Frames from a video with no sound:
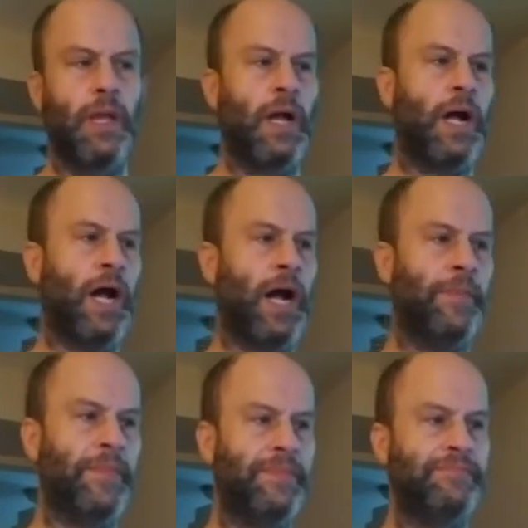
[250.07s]

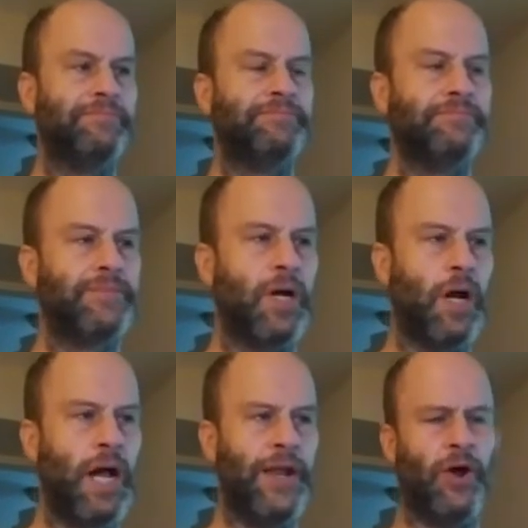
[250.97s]
Um,
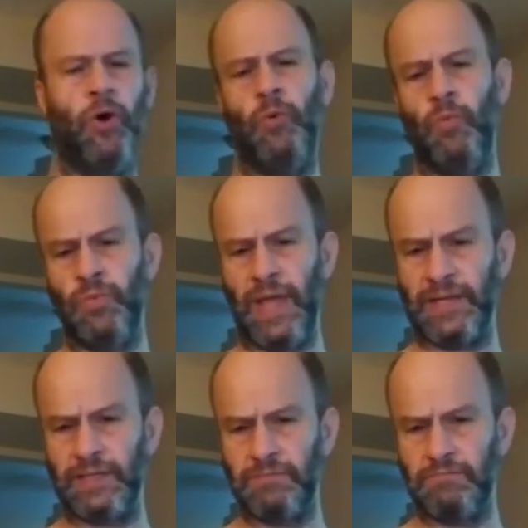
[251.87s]
and oh,
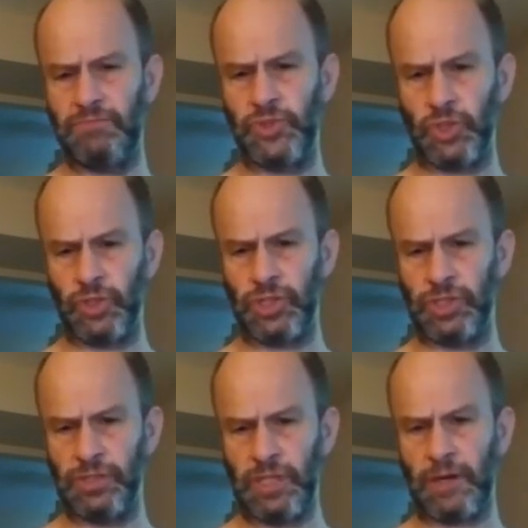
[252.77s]
that
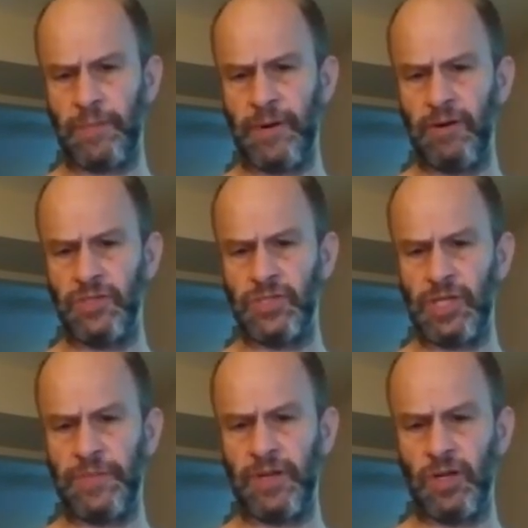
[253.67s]
church that our parents
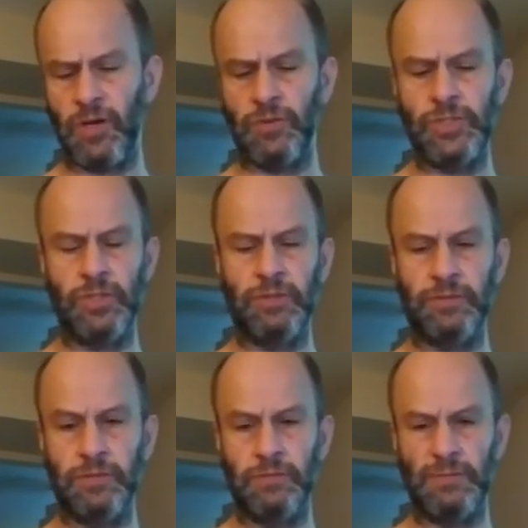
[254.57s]
said we could go to.
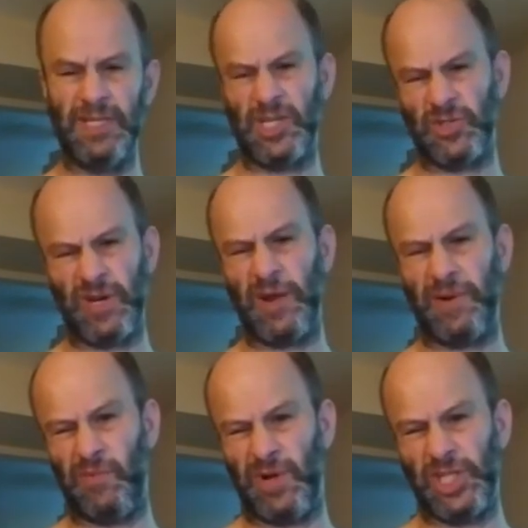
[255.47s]
My sister and I
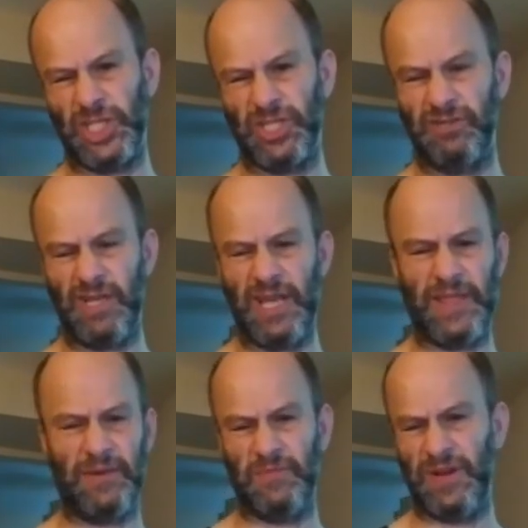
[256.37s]
went once, and
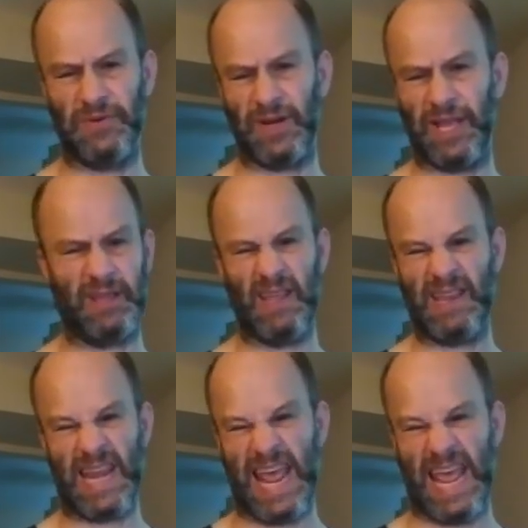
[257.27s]
then we were like,
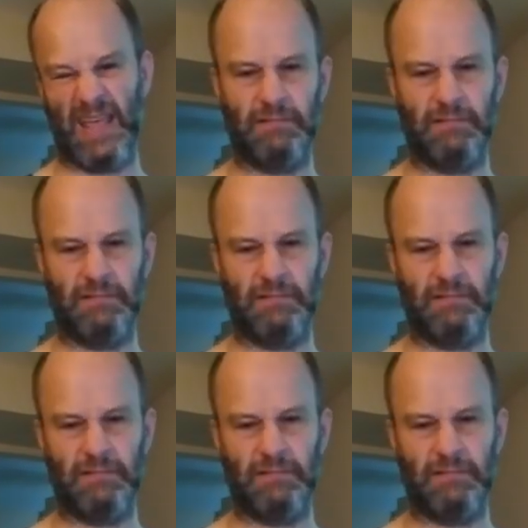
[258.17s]
eh.